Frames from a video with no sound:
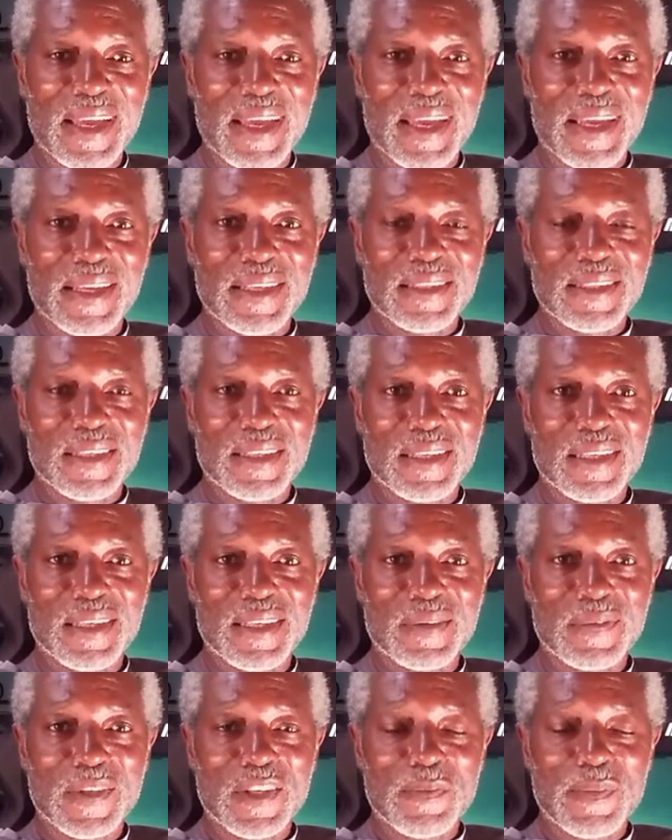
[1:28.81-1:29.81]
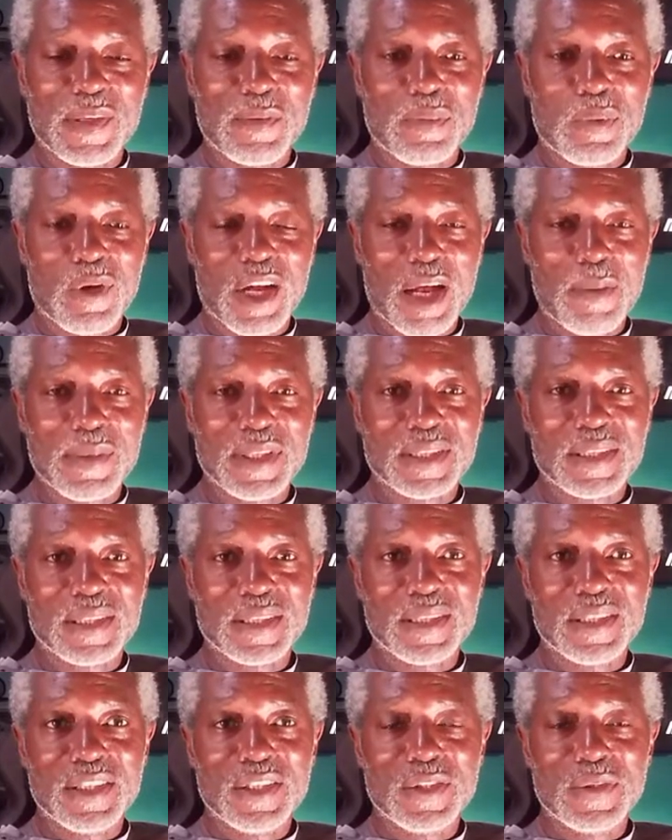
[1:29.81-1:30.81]
And we've been
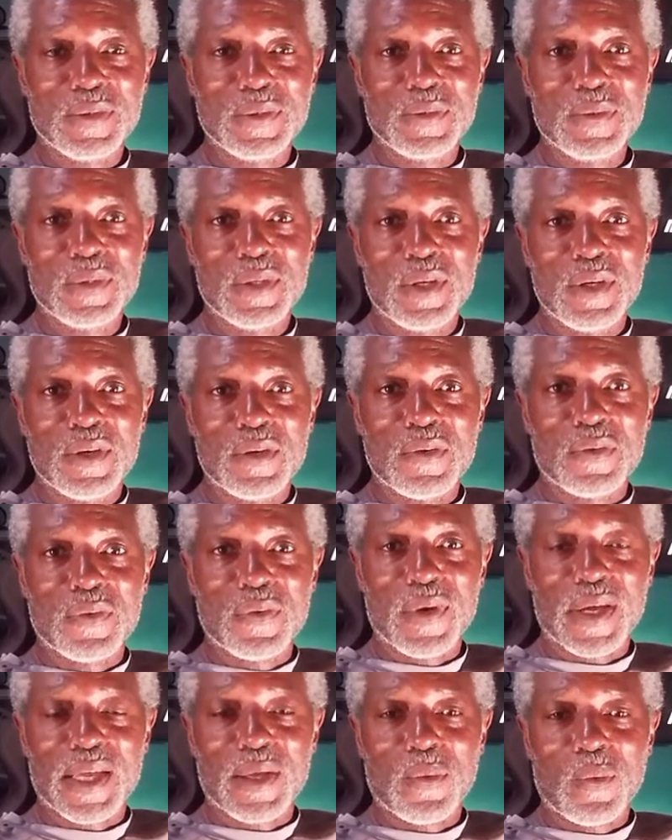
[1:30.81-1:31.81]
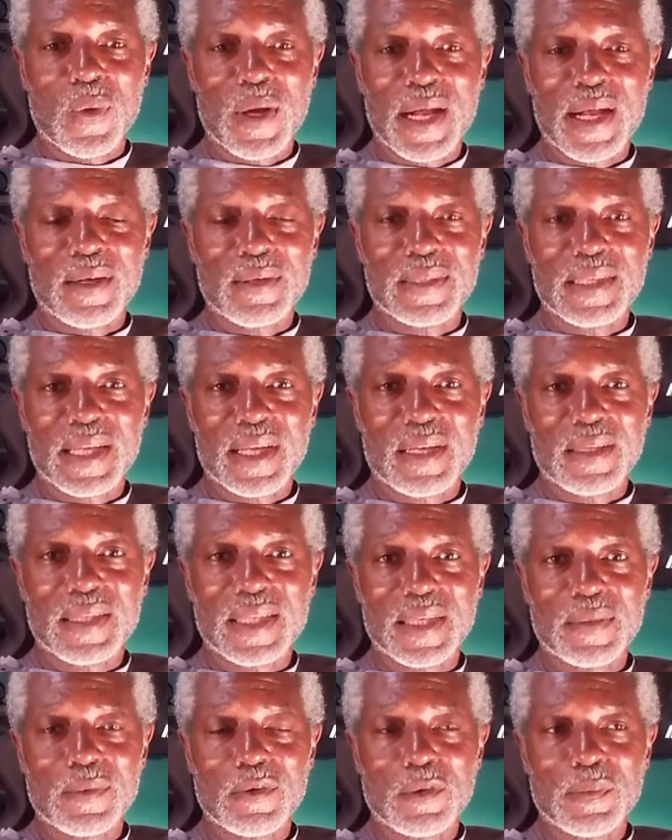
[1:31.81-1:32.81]
promising you for a while now
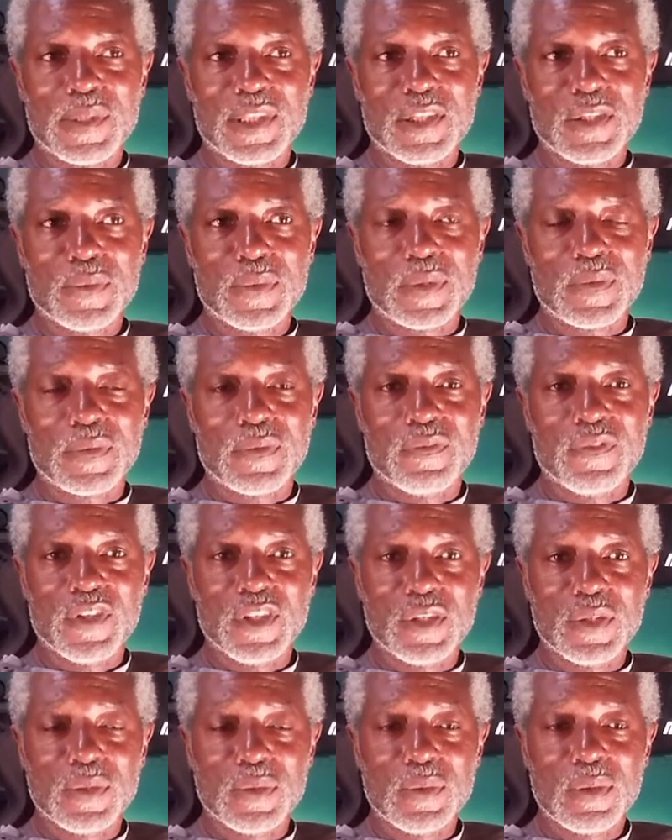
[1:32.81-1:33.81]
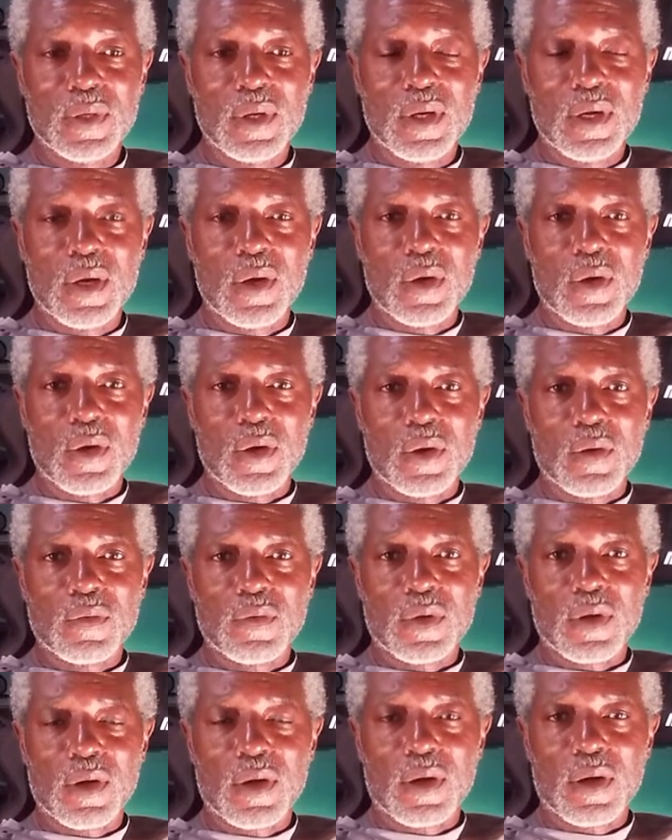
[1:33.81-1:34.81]
that we would do a review
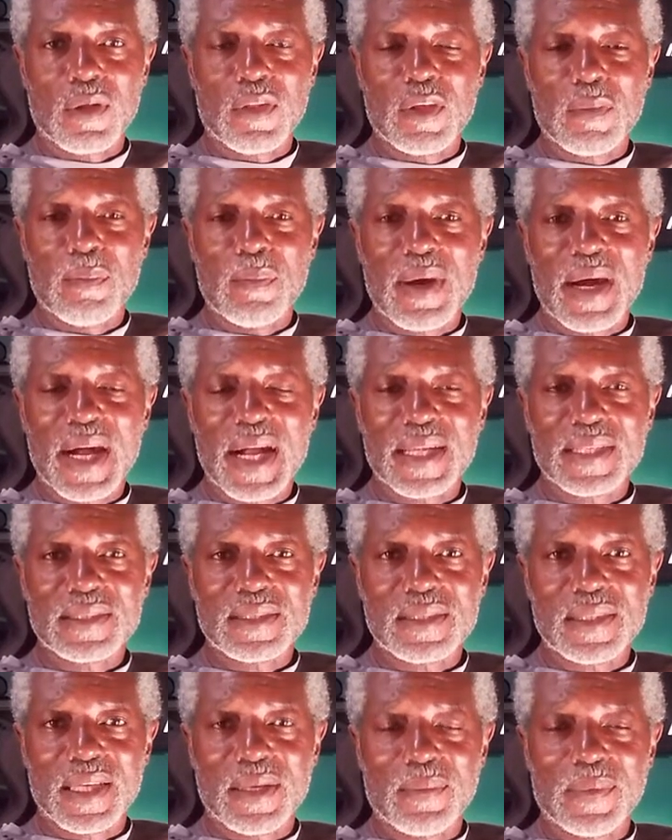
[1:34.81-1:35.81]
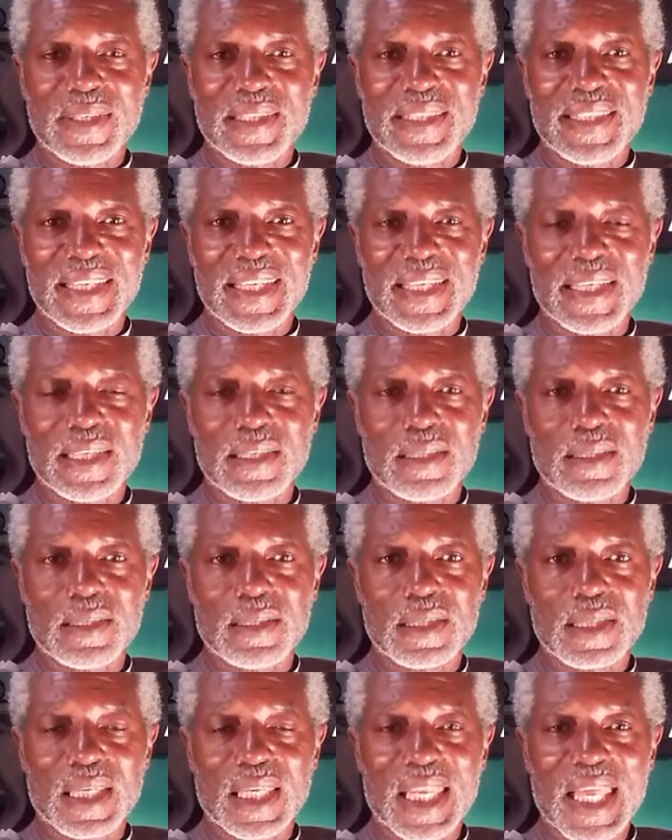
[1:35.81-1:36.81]
over all the mods that we did
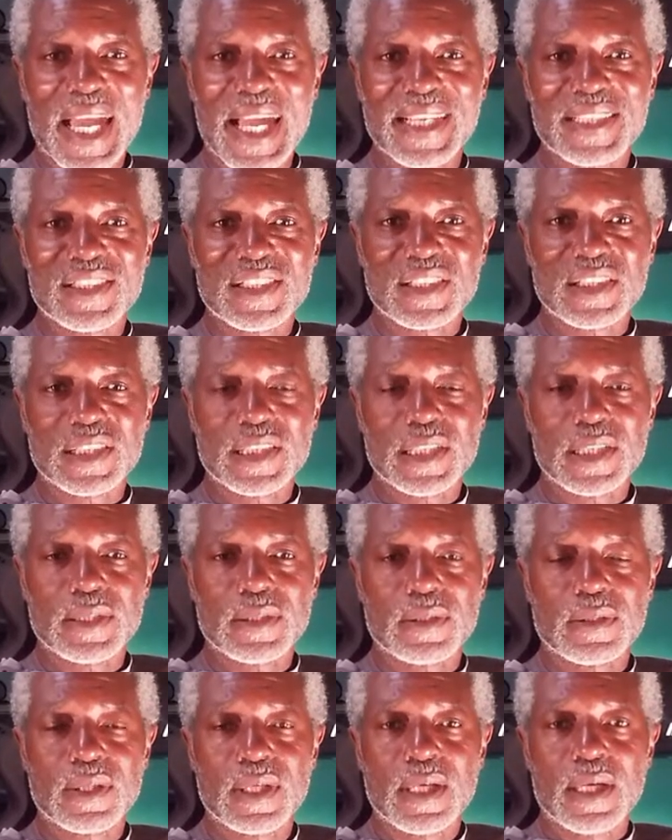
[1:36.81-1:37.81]
last year